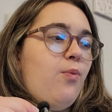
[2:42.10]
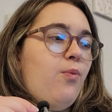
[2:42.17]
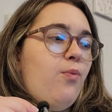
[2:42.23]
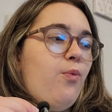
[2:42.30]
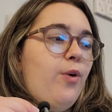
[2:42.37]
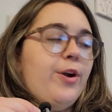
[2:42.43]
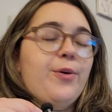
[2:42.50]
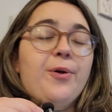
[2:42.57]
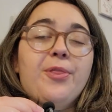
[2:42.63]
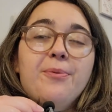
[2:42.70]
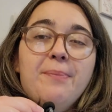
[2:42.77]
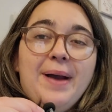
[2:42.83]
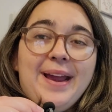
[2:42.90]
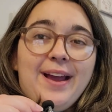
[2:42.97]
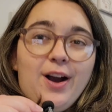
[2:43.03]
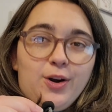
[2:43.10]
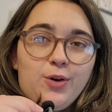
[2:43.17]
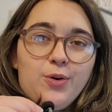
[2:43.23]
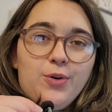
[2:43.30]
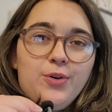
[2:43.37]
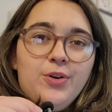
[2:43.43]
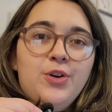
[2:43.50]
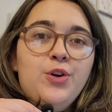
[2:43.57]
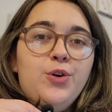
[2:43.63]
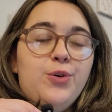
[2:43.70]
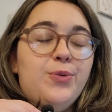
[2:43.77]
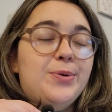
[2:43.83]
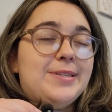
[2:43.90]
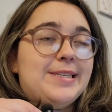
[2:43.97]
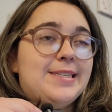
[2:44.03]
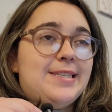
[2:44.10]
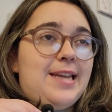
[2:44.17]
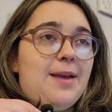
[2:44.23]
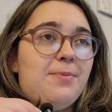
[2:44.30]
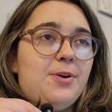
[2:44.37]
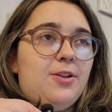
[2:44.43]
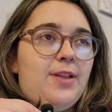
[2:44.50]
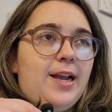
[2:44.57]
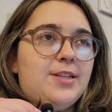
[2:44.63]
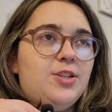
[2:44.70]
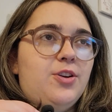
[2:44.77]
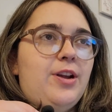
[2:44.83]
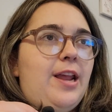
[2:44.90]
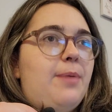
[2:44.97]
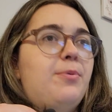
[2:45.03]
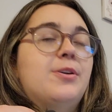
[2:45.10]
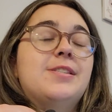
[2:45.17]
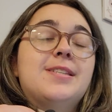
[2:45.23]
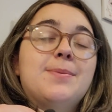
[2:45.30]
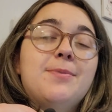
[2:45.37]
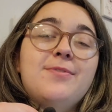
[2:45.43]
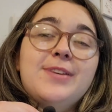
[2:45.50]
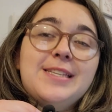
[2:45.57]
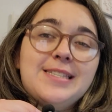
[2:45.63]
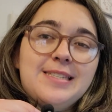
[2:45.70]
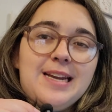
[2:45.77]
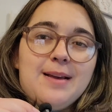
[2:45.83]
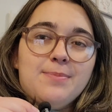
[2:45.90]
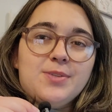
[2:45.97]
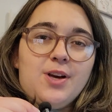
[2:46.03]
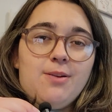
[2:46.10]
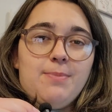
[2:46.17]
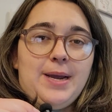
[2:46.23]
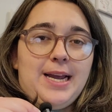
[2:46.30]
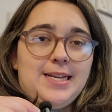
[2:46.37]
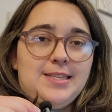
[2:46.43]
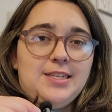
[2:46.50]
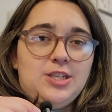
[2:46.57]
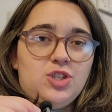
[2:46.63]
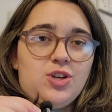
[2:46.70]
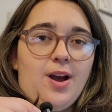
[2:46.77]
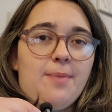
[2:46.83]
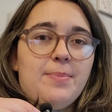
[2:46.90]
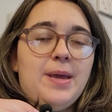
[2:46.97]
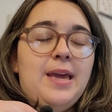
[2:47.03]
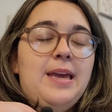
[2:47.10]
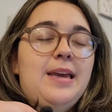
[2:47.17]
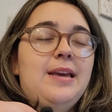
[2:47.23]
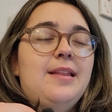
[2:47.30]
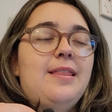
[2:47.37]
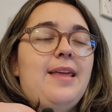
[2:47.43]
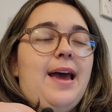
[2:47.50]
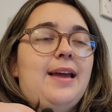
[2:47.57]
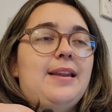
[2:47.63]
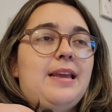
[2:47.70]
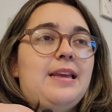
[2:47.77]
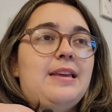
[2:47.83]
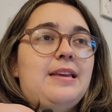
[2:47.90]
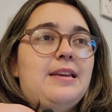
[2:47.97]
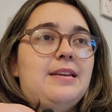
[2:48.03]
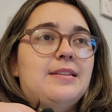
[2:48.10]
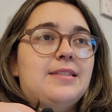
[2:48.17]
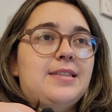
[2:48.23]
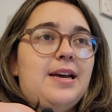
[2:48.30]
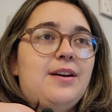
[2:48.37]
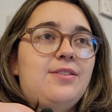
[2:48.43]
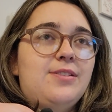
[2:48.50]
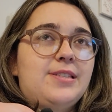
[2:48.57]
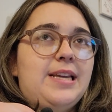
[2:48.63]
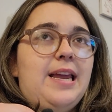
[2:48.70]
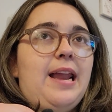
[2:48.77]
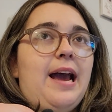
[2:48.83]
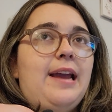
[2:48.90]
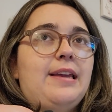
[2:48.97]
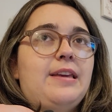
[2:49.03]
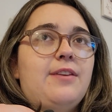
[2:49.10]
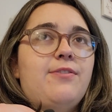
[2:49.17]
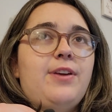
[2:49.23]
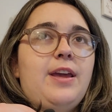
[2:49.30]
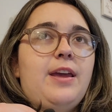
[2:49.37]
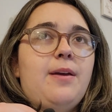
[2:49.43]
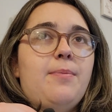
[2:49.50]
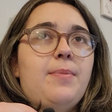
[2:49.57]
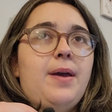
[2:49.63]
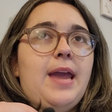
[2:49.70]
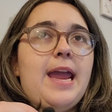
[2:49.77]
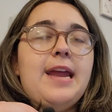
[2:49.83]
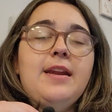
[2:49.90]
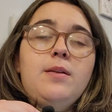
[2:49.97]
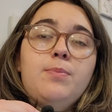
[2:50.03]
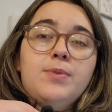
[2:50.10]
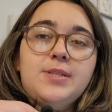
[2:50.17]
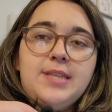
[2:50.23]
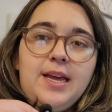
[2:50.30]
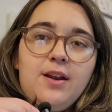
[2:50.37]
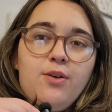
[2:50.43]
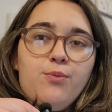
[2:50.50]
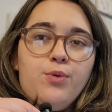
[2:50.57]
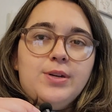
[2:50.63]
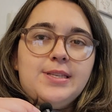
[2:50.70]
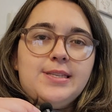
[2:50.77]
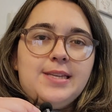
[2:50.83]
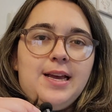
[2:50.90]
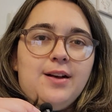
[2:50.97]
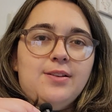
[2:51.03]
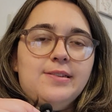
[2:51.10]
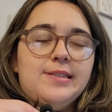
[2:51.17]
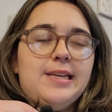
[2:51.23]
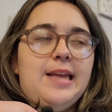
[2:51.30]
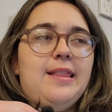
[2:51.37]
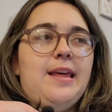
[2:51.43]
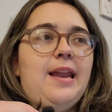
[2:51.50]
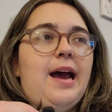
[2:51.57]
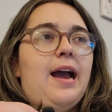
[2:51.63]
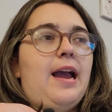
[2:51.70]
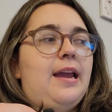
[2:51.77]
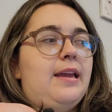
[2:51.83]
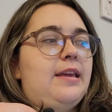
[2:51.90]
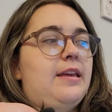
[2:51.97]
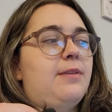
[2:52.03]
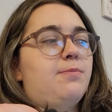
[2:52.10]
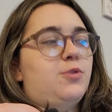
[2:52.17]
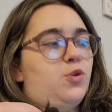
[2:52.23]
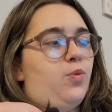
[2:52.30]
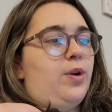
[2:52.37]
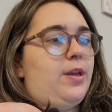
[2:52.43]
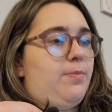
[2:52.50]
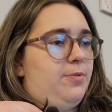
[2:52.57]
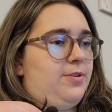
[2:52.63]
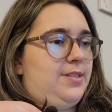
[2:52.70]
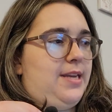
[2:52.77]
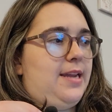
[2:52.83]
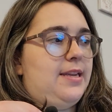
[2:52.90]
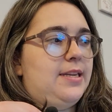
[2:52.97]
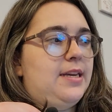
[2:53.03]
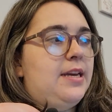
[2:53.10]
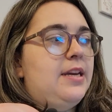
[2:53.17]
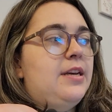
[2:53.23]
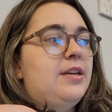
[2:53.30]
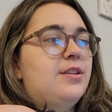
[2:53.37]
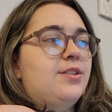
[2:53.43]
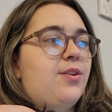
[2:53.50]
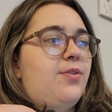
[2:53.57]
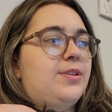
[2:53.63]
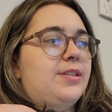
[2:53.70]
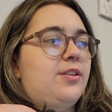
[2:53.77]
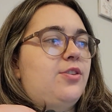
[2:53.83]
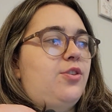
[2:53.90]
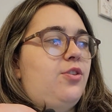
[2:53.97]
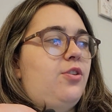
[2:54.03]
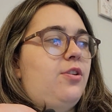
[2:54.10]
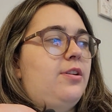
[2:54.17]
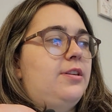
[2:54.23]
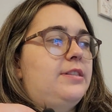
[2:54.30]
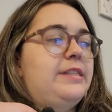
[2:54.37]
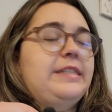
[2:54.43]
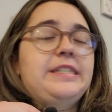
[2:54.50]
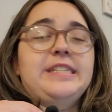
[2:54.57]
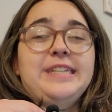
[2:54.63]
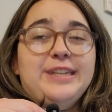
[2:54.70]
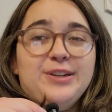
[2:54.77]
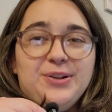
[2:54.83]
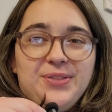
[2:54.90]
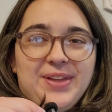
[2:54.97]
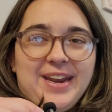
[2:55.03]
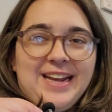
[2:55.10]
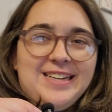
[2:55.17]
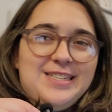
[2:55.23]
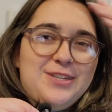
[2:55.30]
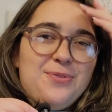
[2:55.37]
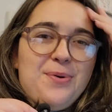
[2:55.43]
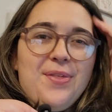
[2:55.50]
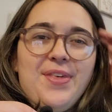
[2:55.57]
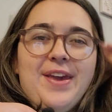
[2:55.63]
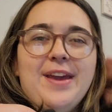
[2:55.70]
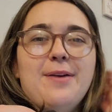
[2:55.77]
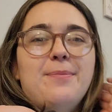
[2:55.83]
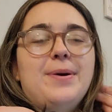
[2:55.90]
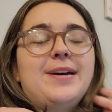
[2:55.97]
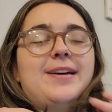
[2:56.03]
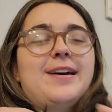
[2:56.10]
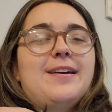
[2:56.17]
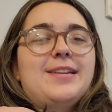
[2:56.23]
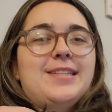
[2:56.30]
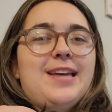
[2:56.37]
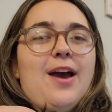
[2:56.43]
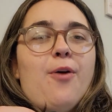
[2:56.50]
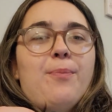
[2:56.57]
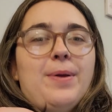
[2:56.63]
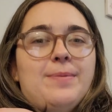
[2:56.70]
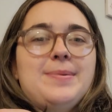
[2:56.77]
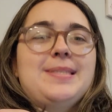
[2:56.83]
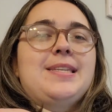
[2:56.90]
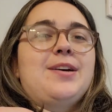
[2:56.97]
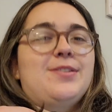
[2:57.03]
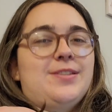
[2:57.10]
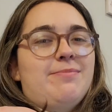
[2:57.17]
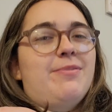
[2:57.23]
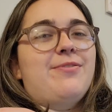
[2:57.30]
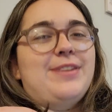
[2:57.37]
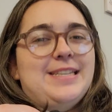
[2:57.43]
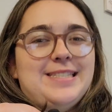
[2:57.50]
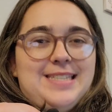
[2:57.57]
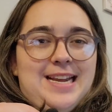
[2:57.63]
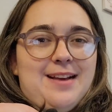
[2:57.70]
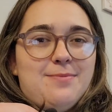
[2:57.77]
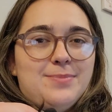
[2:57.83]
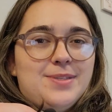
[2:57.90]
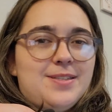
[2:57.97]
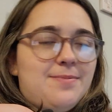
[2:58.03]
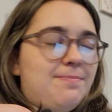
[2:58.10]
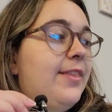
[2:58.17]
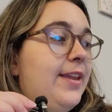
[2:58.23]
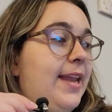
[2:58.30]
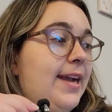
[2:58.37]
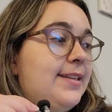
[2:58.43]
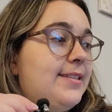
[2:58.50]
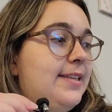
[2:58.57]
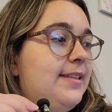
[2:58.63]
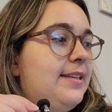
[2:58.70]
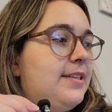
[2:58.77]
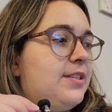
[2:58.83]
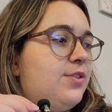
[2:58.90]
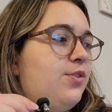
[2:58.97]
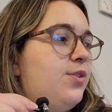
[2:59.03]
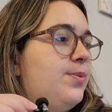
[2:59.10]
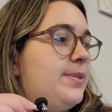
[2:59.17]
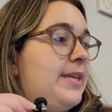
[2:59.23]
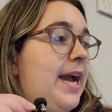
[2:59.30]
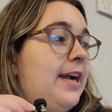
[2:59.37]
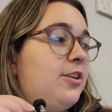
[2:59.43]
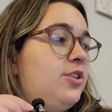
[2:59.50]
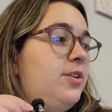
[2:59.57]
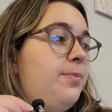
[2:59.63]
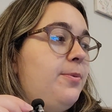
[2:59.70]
work with my uncle who is a stamp collector, and I put some of his stamps on my Etsy shop that he sells, and I give him 80% of what sells, and then I keep 20%. So it's a little deal that I do with him to help him sell some of his stamps. The next thing that sold was actually a